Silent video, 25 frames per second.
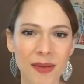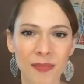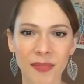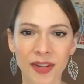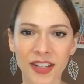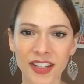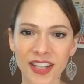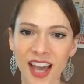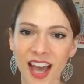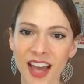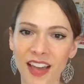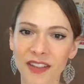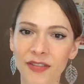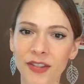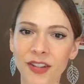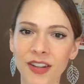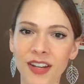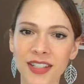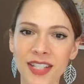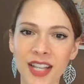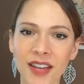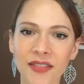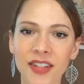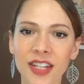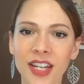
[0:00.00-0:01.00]
But yeah, if you
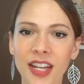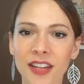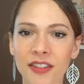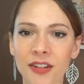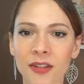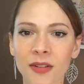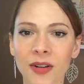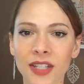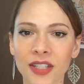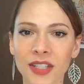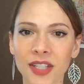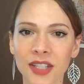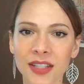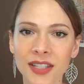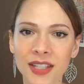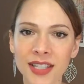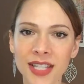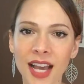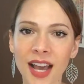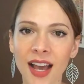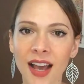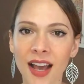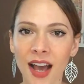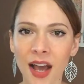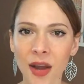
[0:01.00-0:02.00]
guys have any other
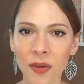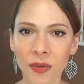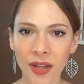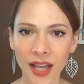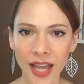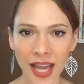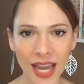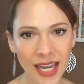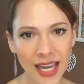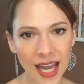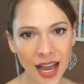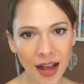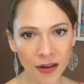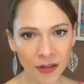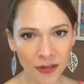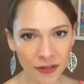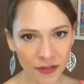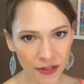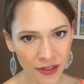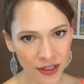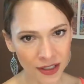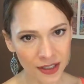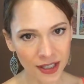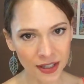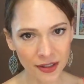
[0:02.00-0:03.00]
questions, I will hang out
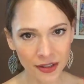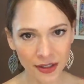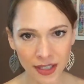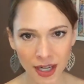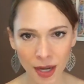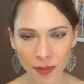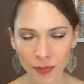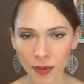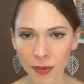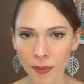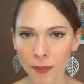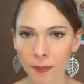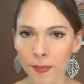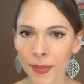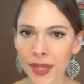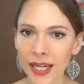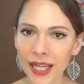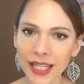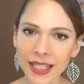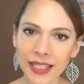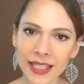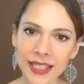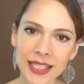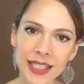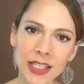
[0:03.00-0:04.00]
for another couple
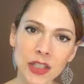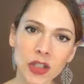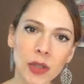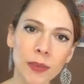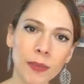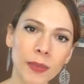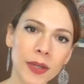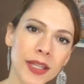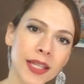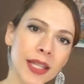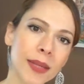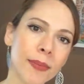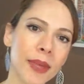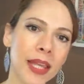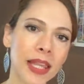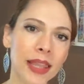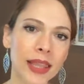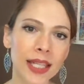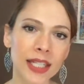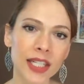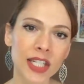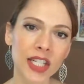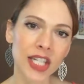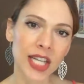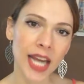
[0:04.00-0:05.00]
minutes. You can put them
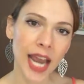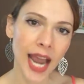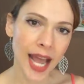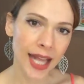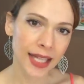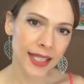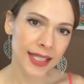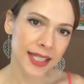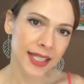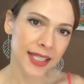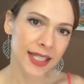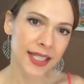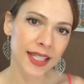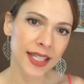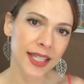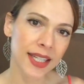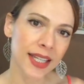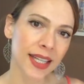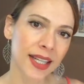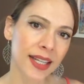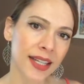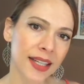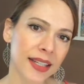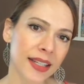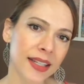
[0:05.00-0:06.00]
in the chat.
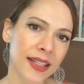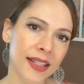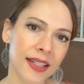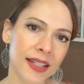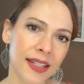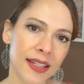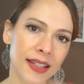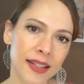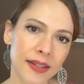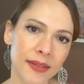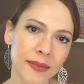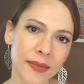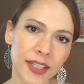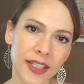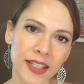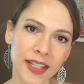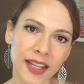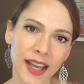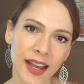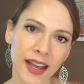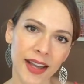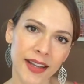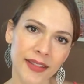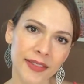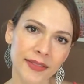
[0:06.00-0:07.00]
But
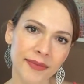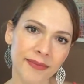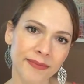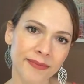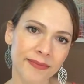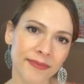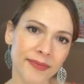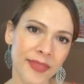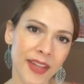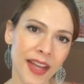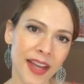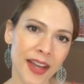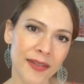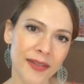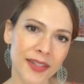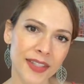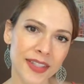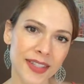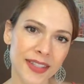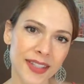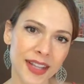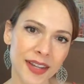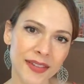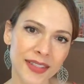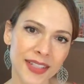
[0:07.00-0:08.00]
yeah, I
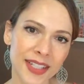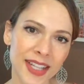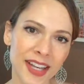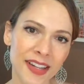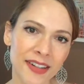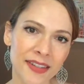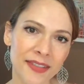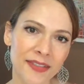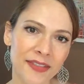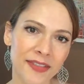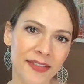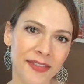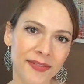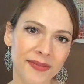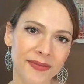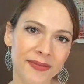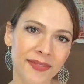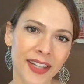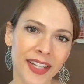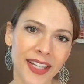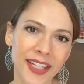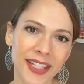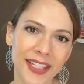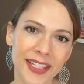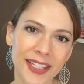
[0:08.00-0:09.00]
was kind of
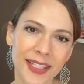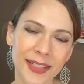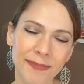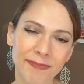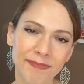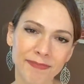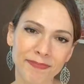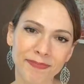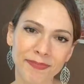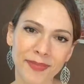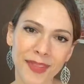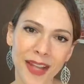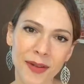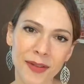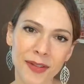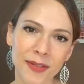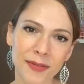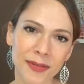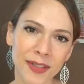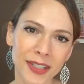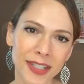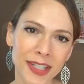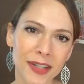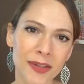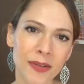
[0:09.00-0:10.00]
like, I
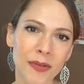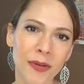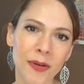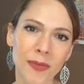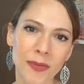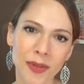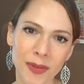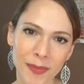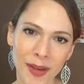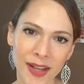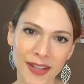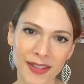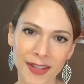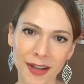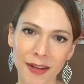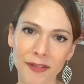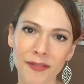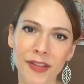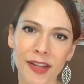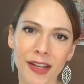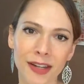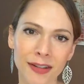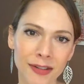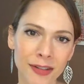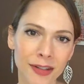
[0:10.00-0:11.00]
was really annoyed with
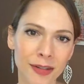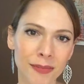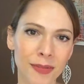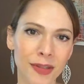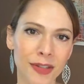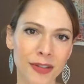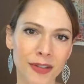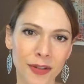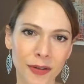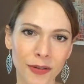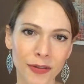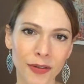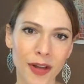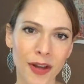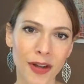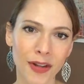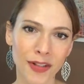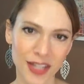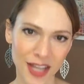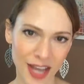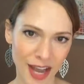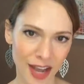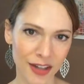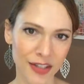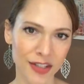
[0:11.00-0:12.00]
myself that it took me so
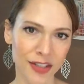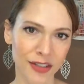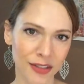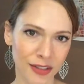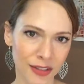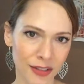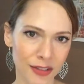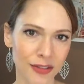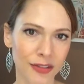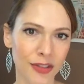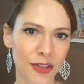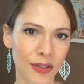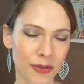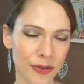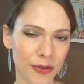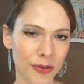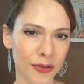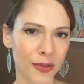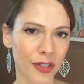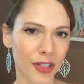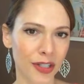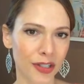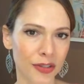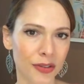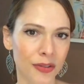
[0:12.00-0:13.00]
long to actually do the
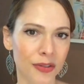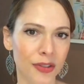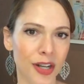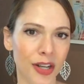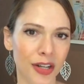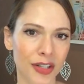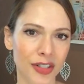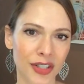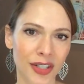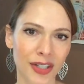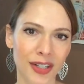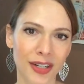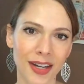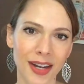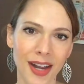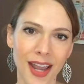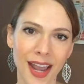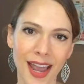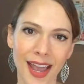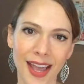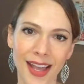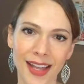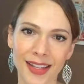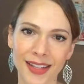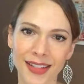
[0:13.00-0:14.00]
reintroduction,
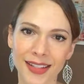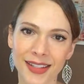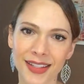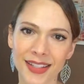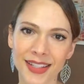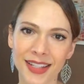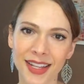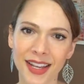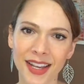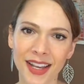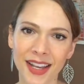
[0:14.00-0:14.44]
and